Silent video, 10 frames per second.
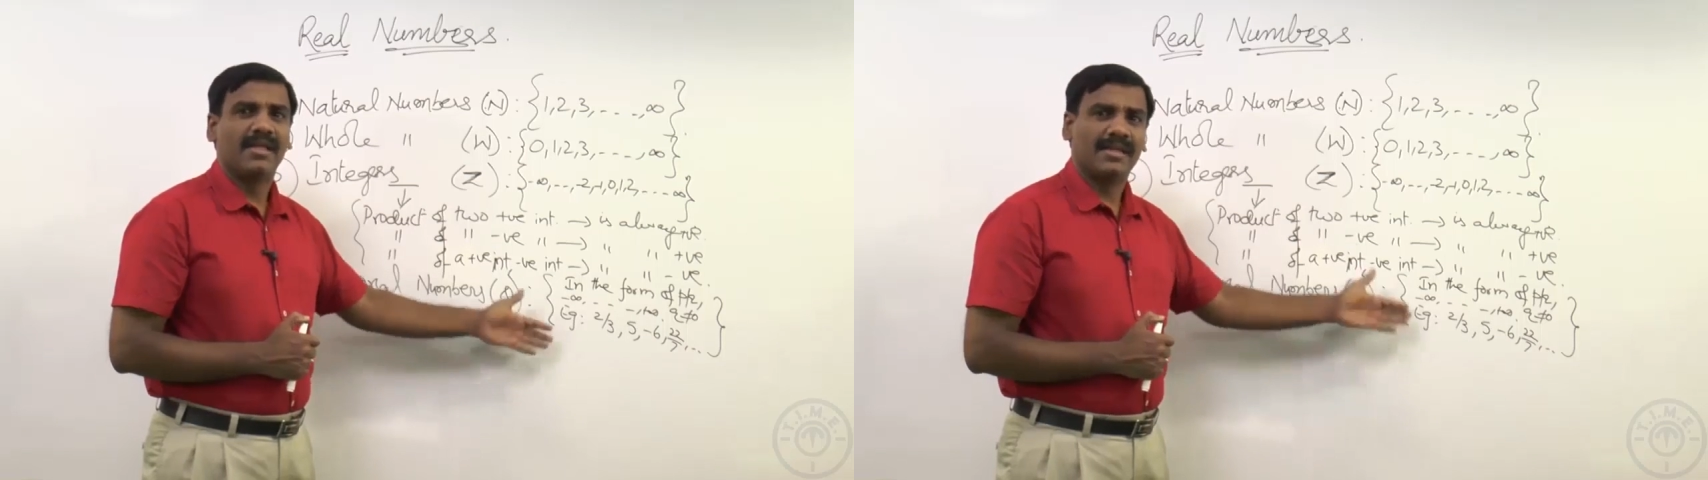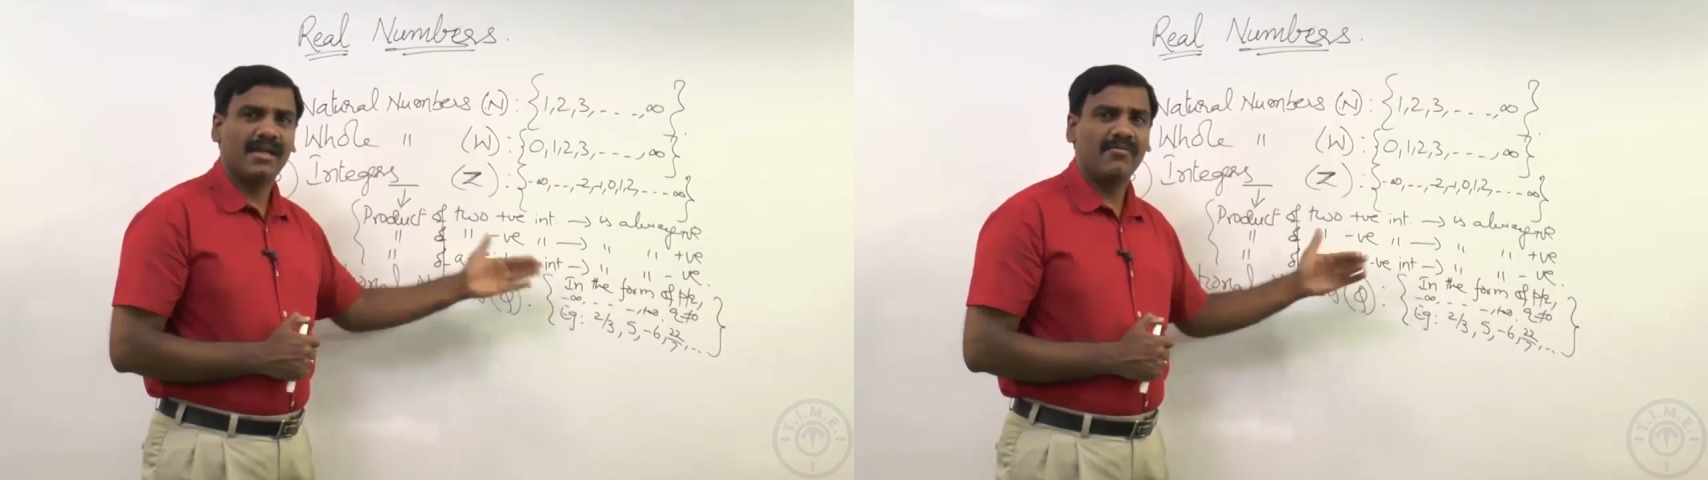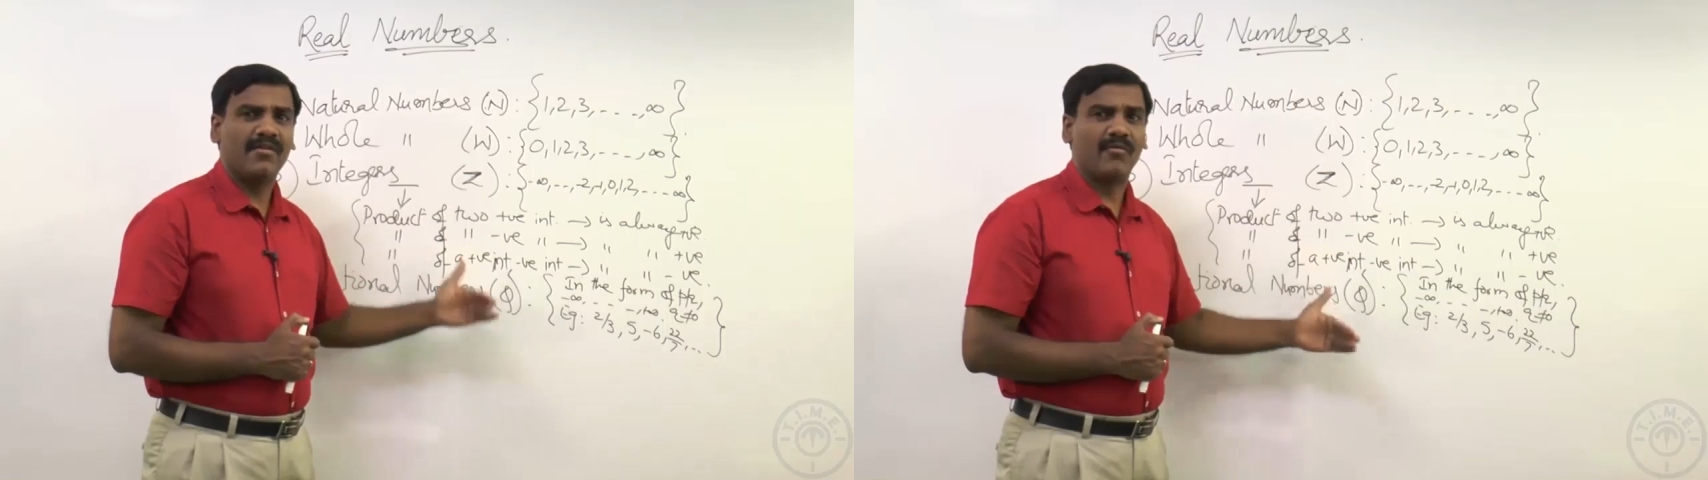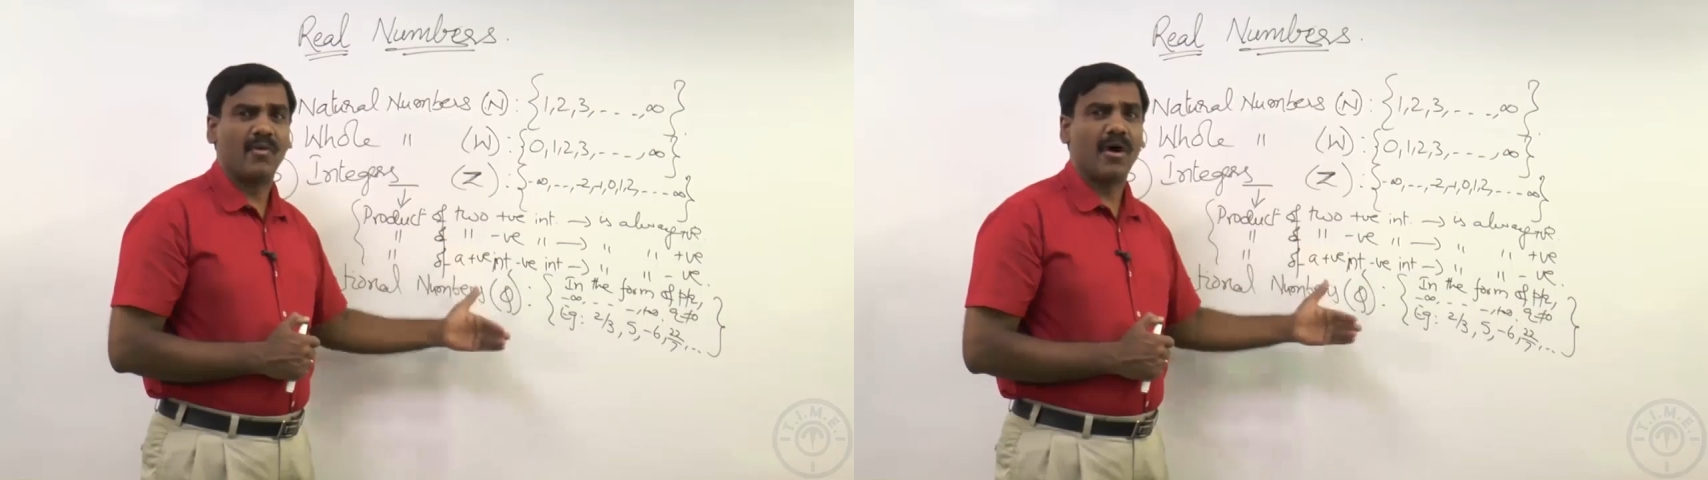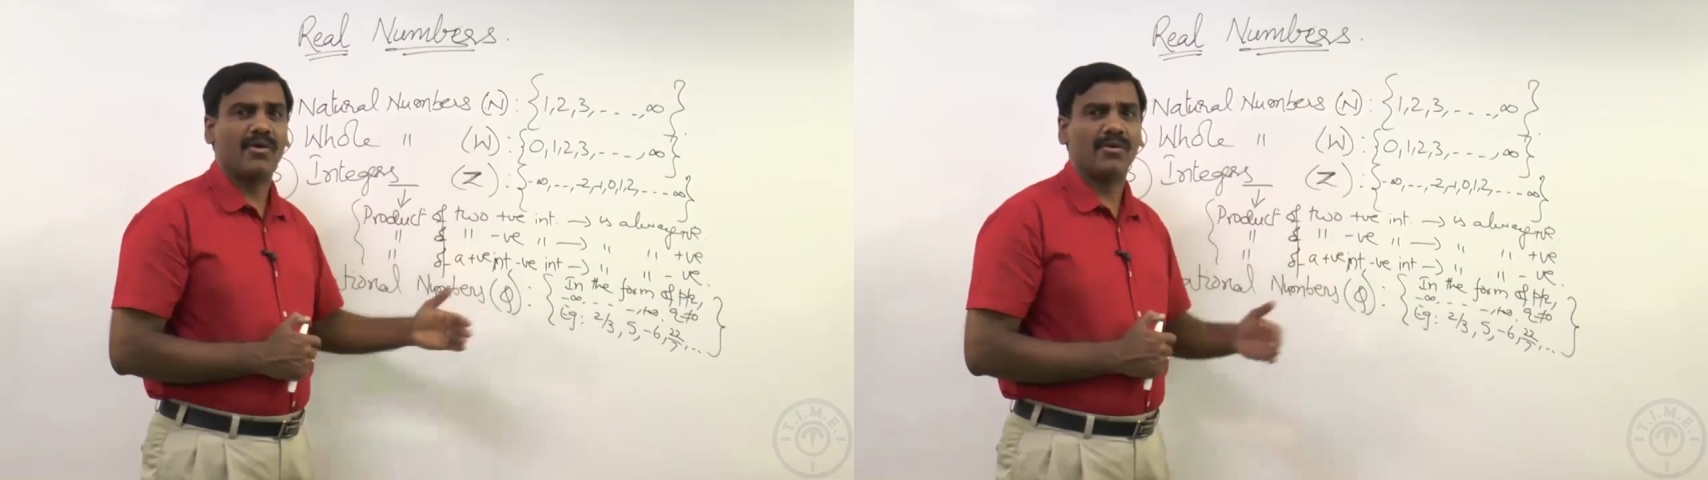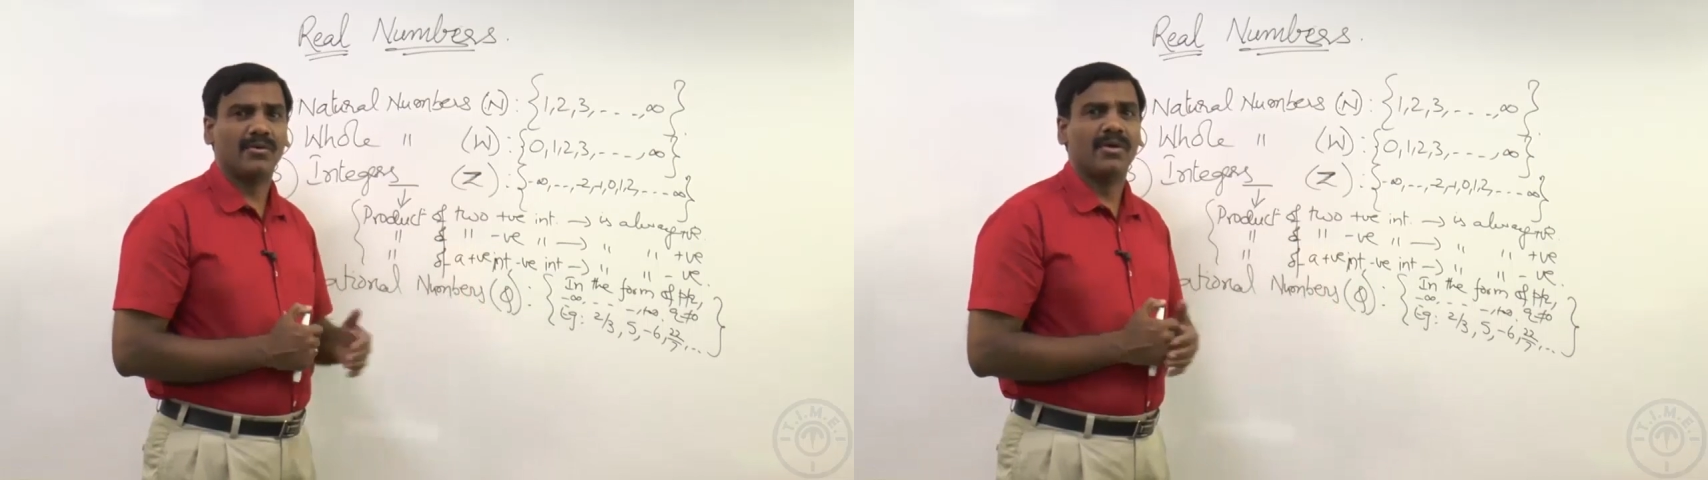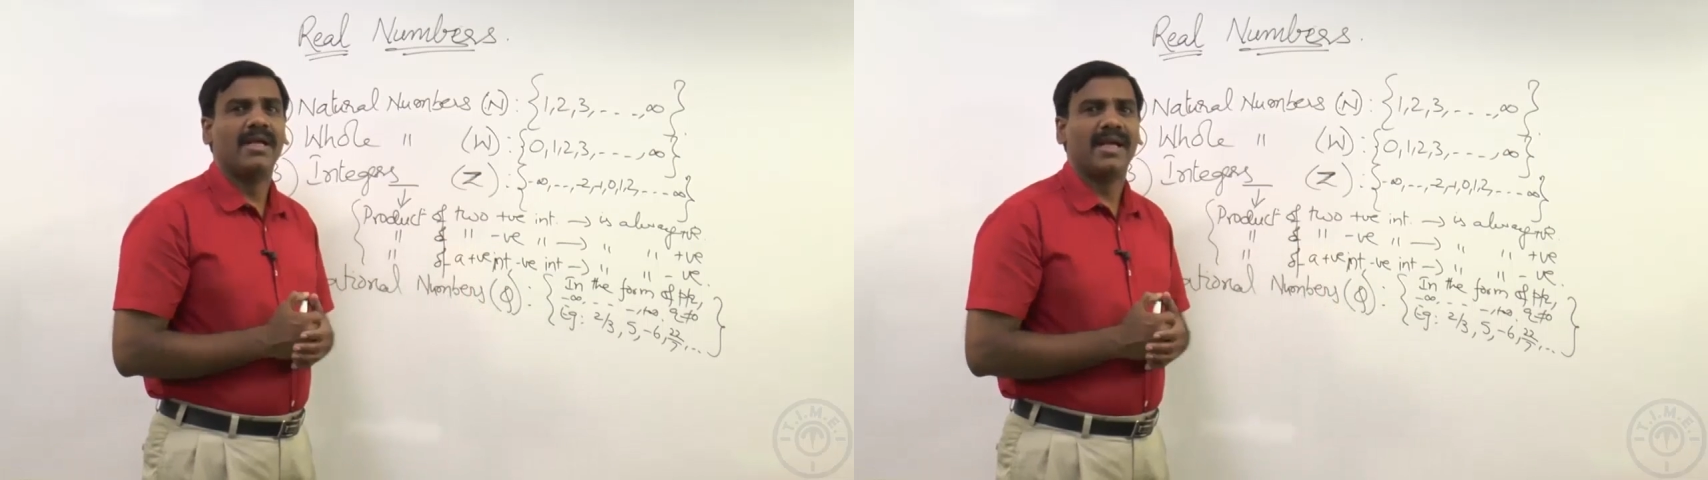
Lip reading: then we move on to